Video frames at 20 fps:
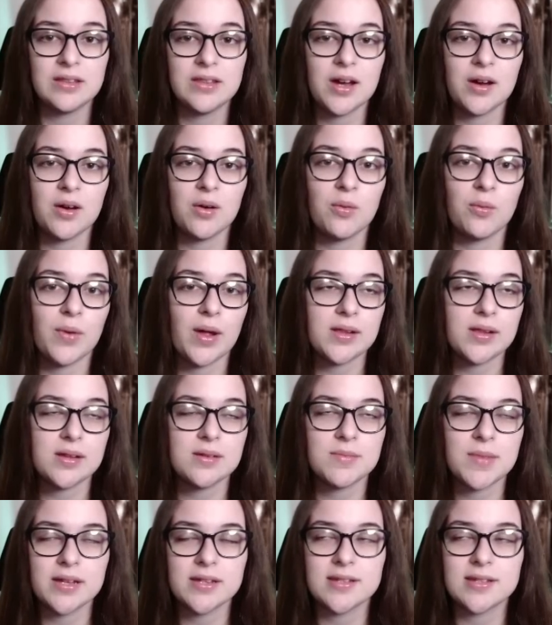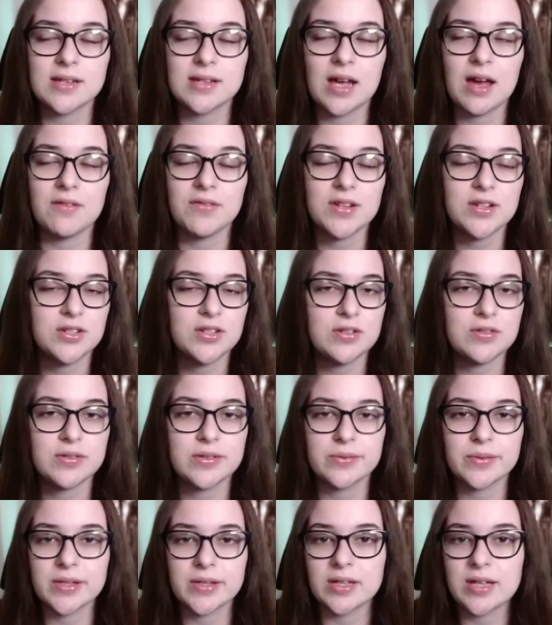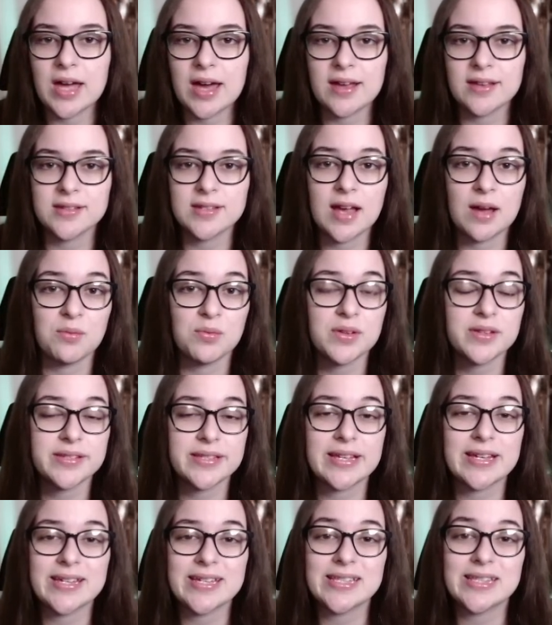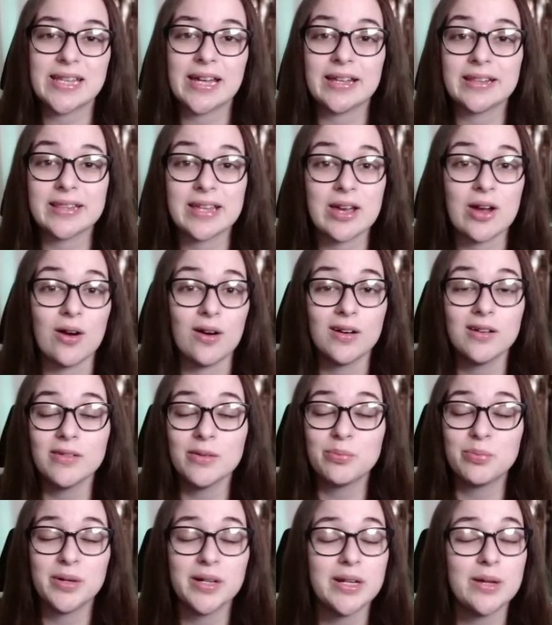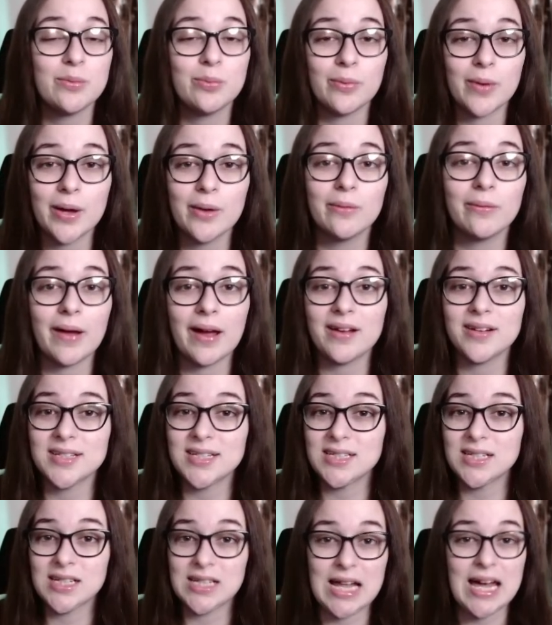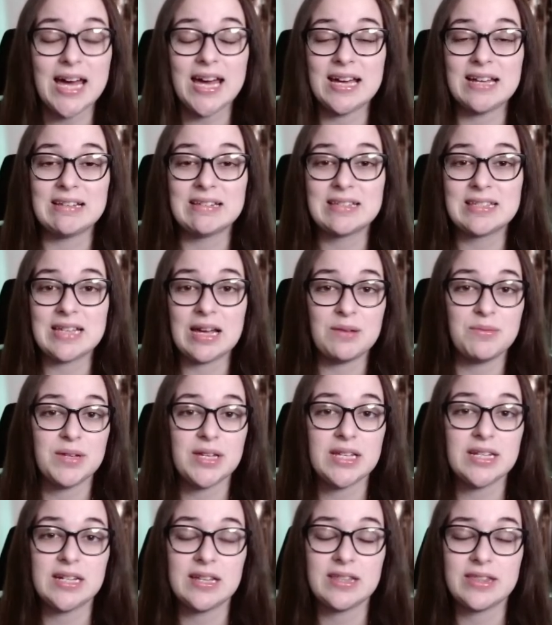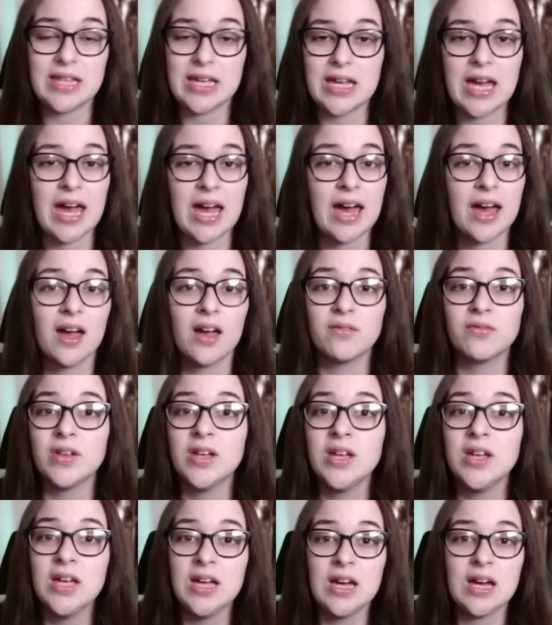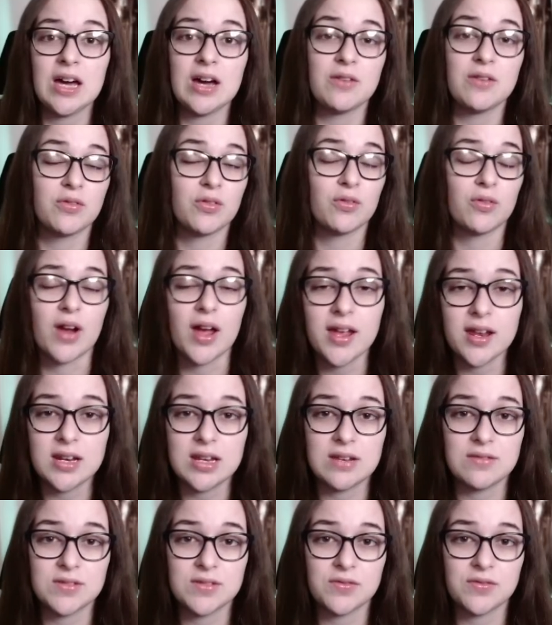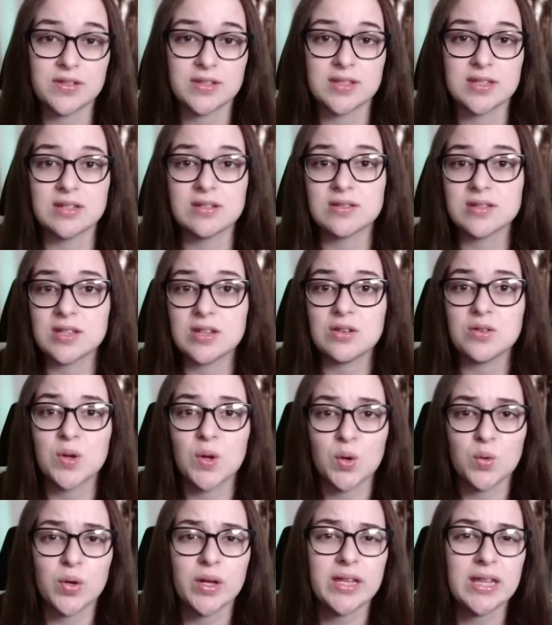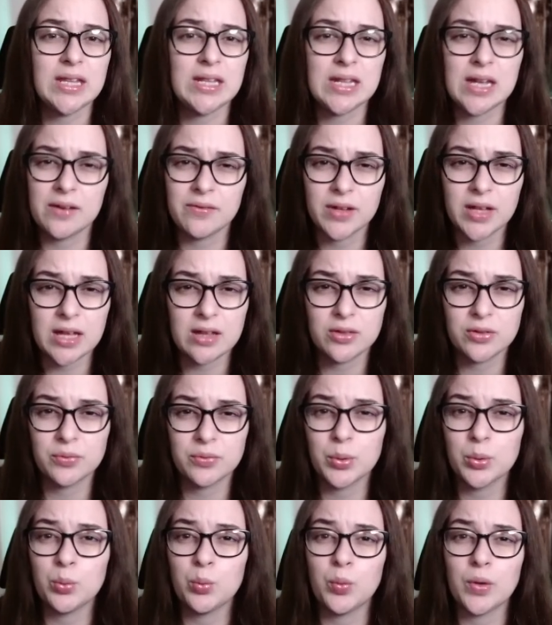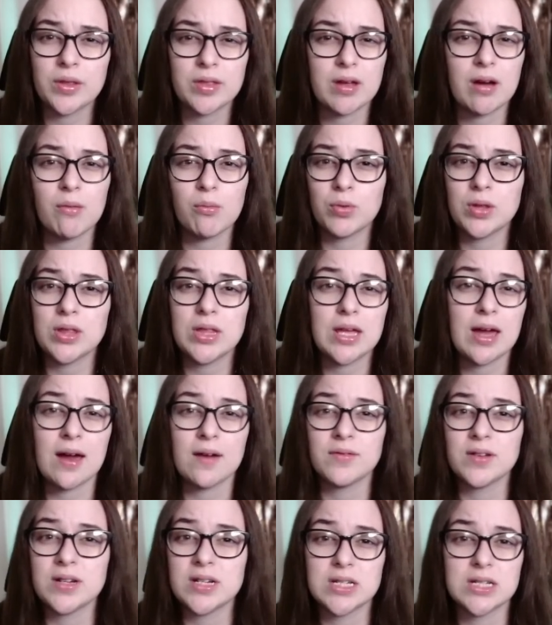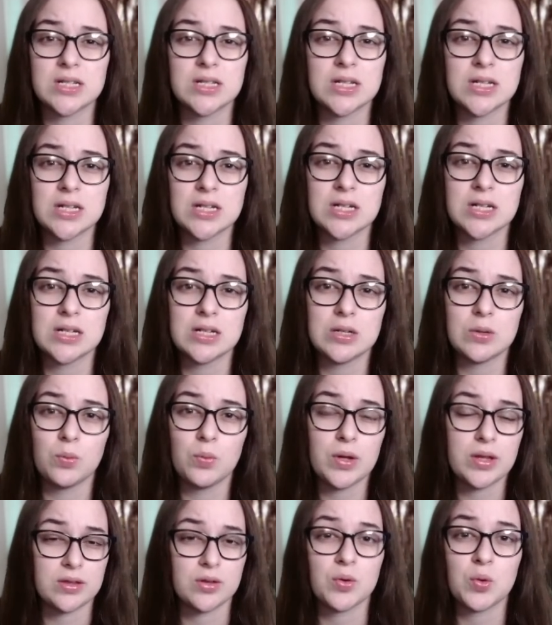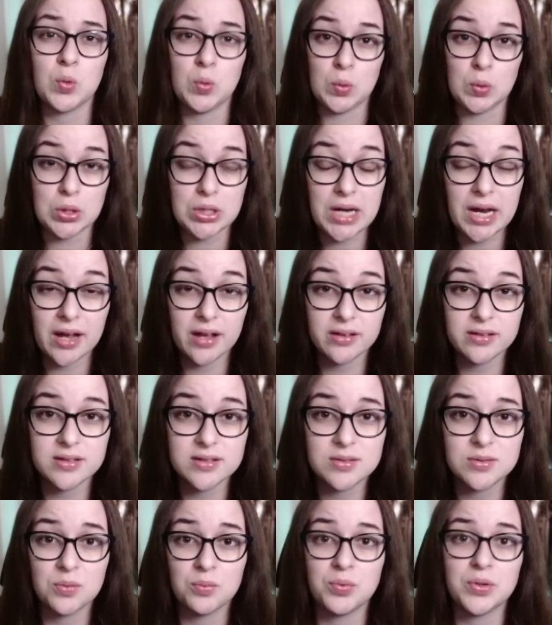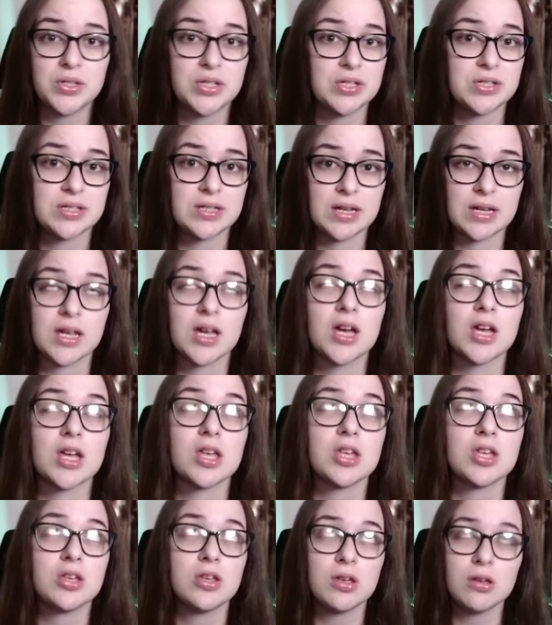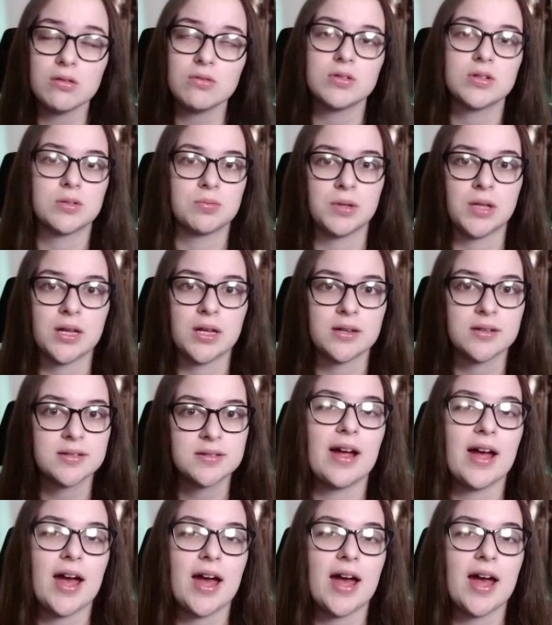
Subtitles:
Now, while I might still have issues with the class, I will say that they are a pretty well-rounded class. I mean, they have a variety of different skills that you can quickly navigate through without really having dealing with cooldowns, which is like a huge plus.